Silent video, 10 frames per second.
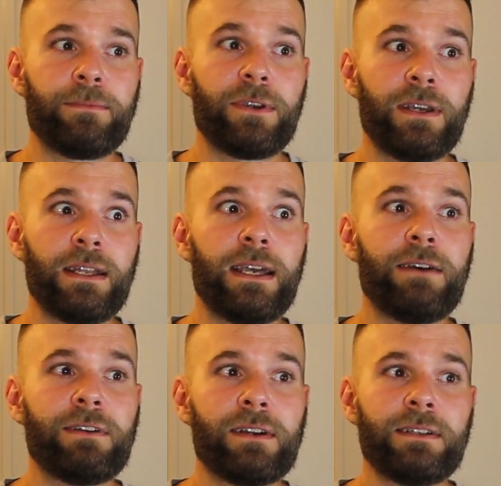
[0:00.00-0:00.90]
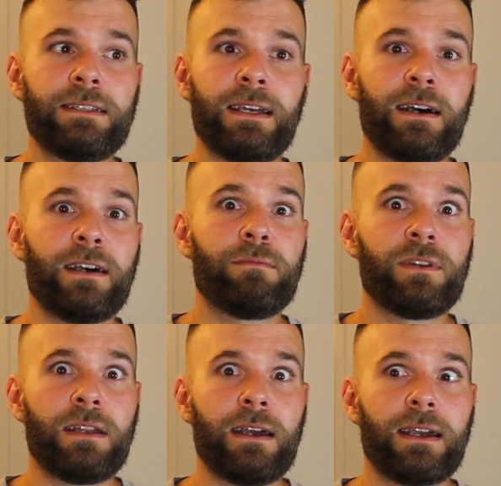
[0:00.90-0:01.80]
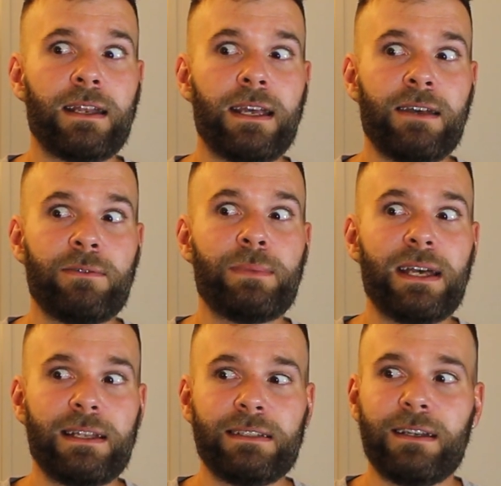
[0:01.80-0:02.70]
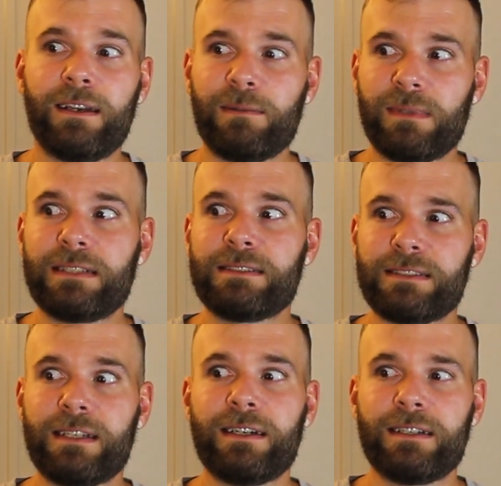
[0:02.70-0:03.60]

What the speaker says: You're going to have a good time. You're not going to have a bad time. It's